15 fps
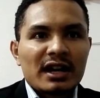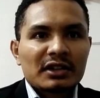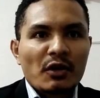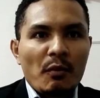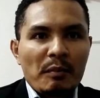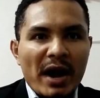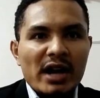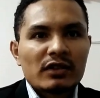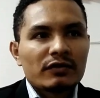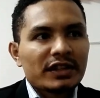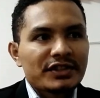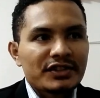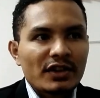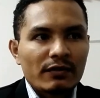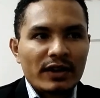are compared
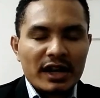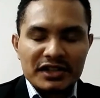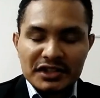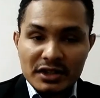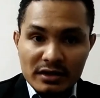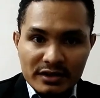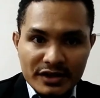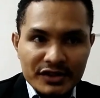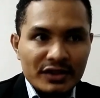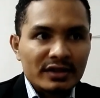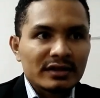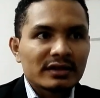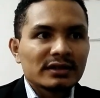with several years,